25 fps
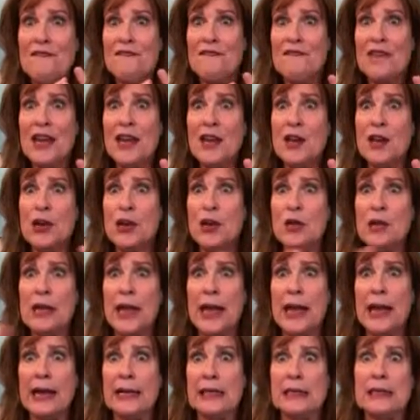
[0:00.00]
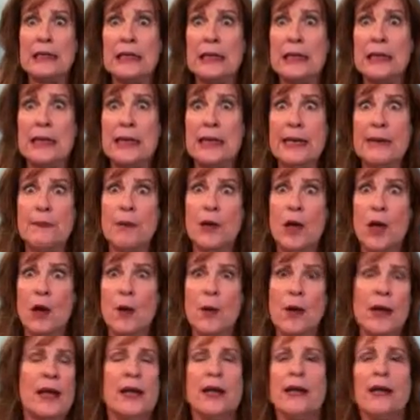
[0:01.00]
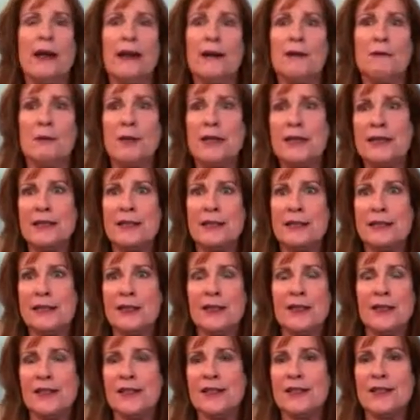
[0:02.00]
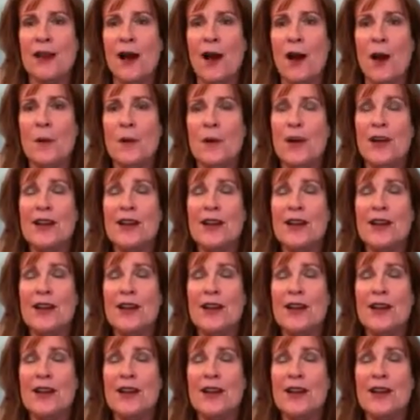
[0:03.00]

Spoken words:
fear, like, is it going to keep going? When's this going to stop?